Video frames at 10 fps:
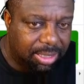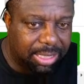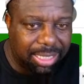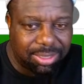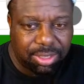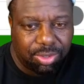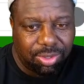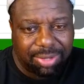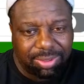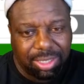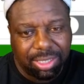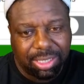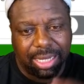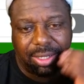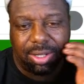That's you're gonna have to look
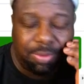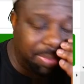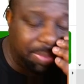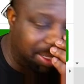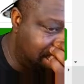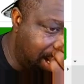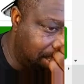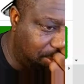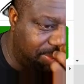at. Oh my God, you're